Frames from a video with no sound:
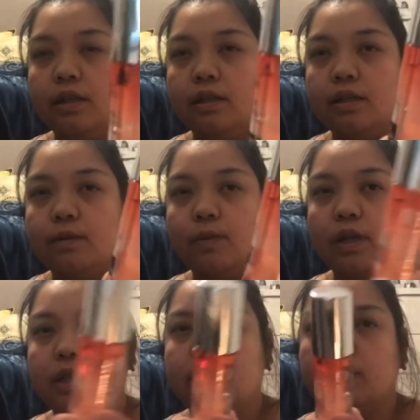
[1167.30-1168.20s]
This
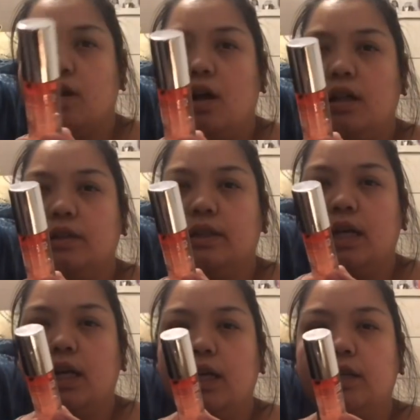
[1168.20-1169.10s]
one, it's called
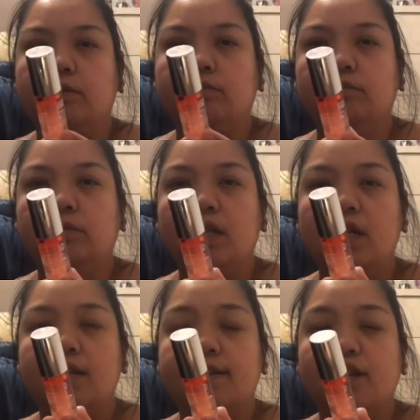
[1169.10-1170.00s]
um,
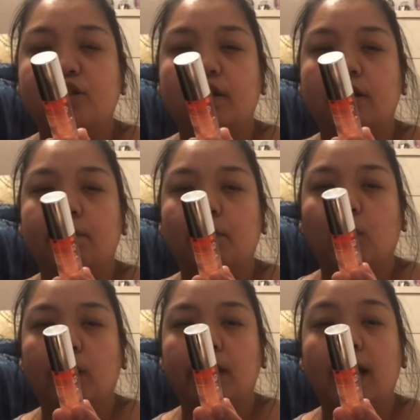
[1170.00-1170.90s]
Essential Lip
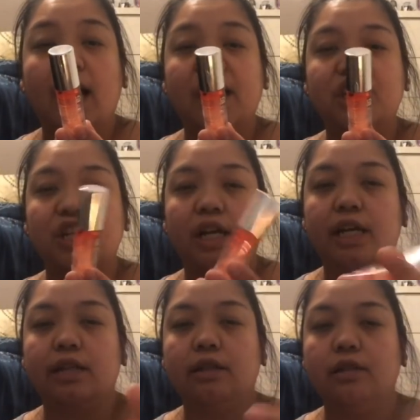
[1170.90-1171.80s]
Oil High
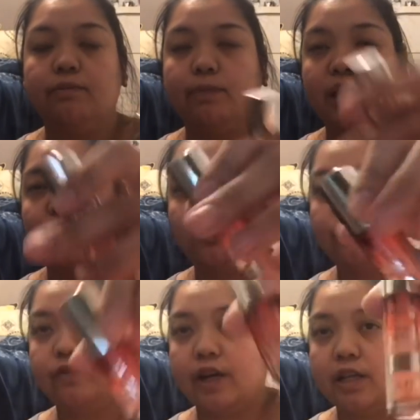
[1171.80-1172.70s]
Shine by Joe
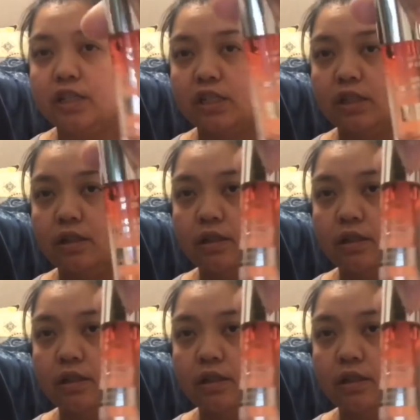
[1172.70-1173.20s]
Fresh